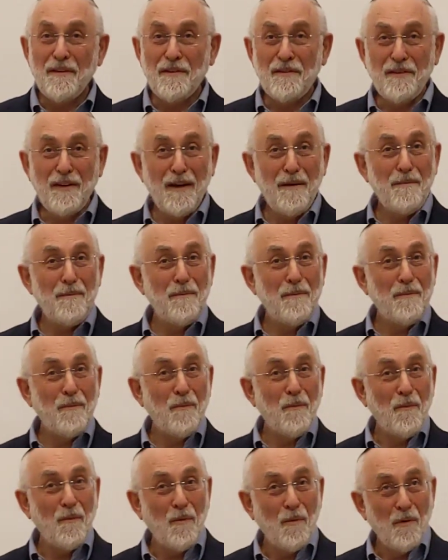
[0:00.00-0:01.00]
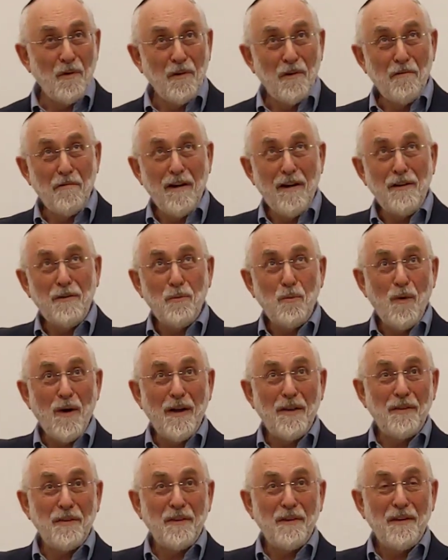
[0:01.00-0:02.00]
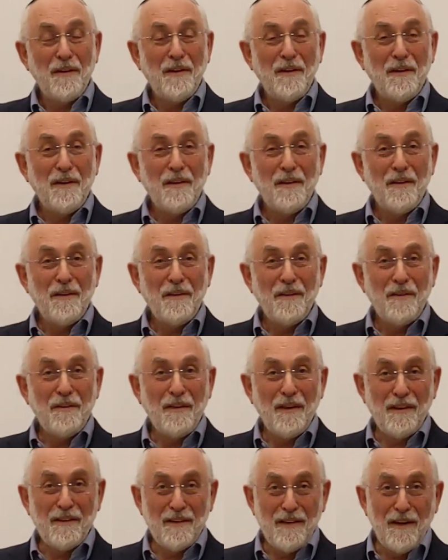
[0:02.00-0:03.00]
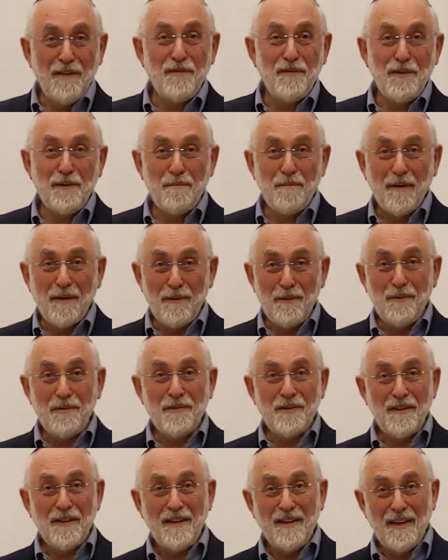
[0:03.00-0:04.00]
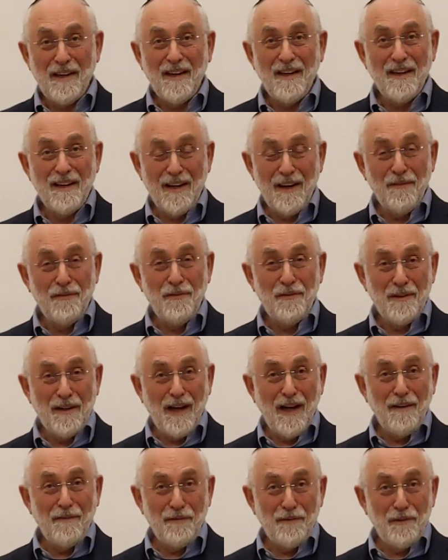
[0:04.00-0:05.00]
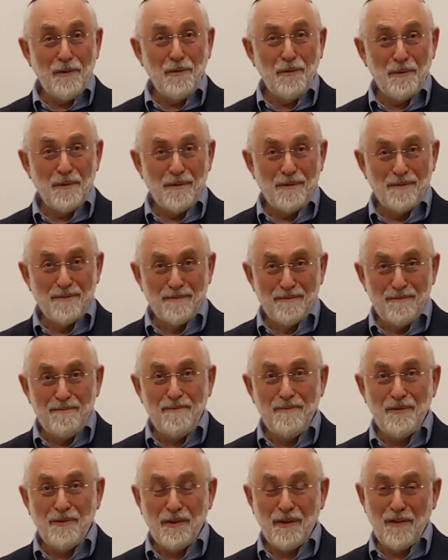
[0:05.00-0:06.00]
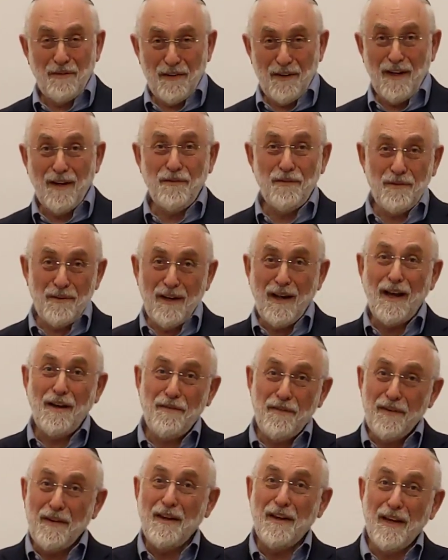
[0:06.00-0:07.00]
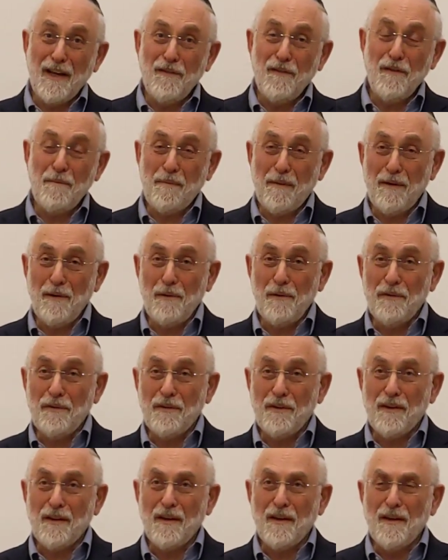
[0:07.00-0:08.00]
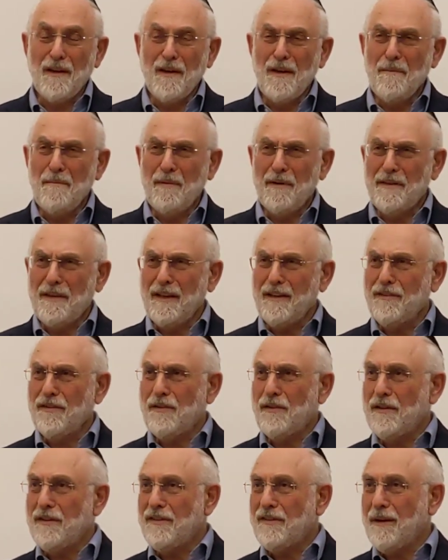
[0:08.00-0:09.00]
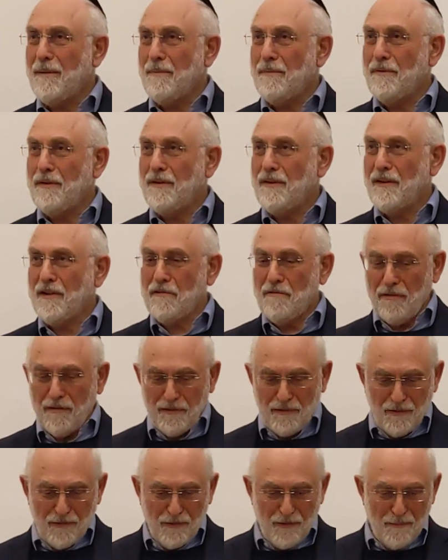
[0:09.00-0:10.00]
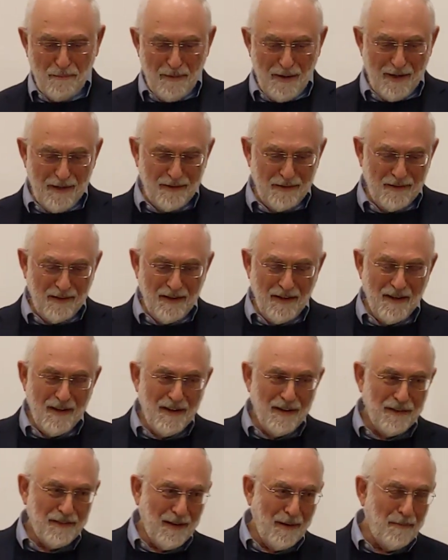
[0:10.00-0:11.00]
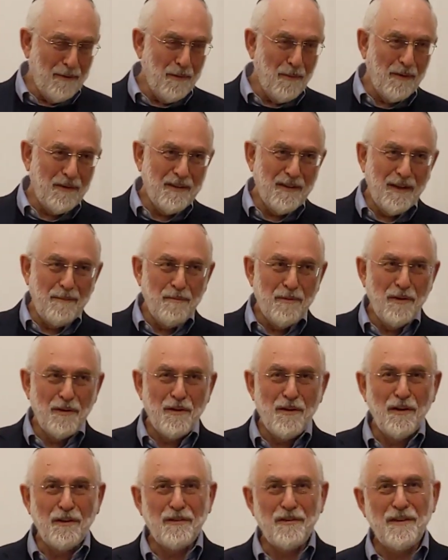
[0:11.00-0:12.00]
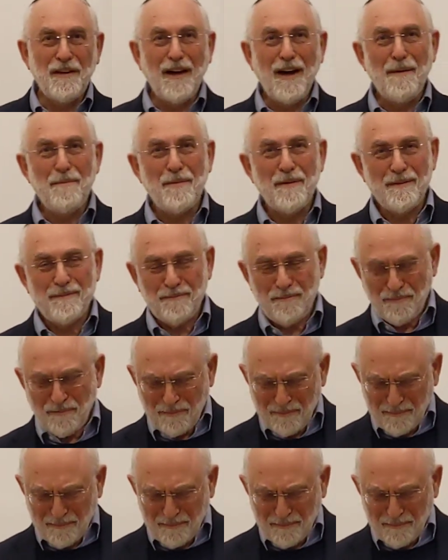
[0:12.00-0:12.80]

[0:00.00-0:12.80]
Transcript: The same great one that gives you panusa, he gives you life too. So if he gives you life, he can give you panusa. But that's not something that crosses your mind. Somebody once came to the Kotzke Rebbe.